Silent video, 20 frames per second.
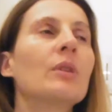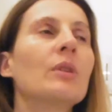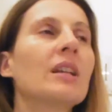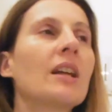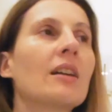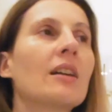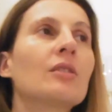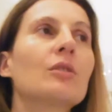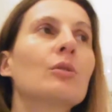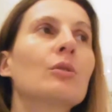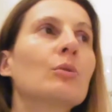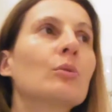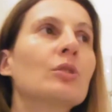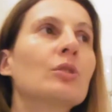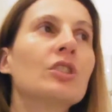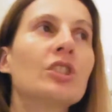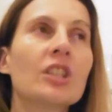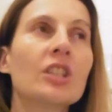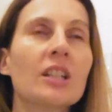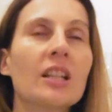we get to
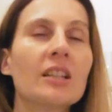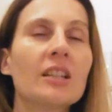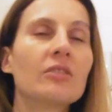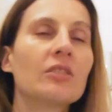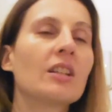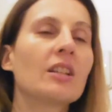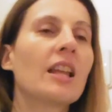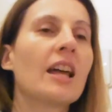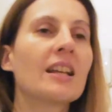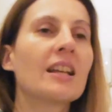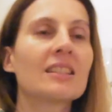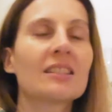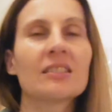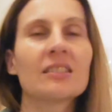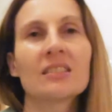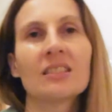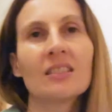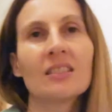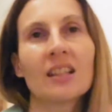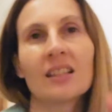chill and relax
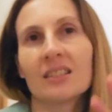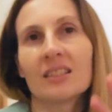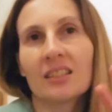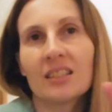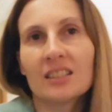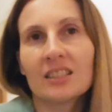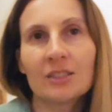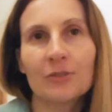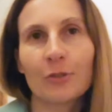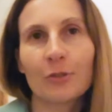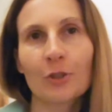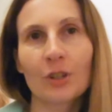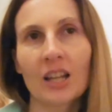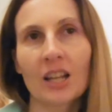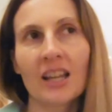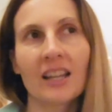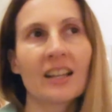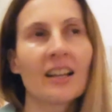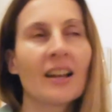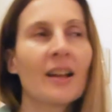at, at least for
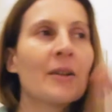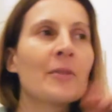like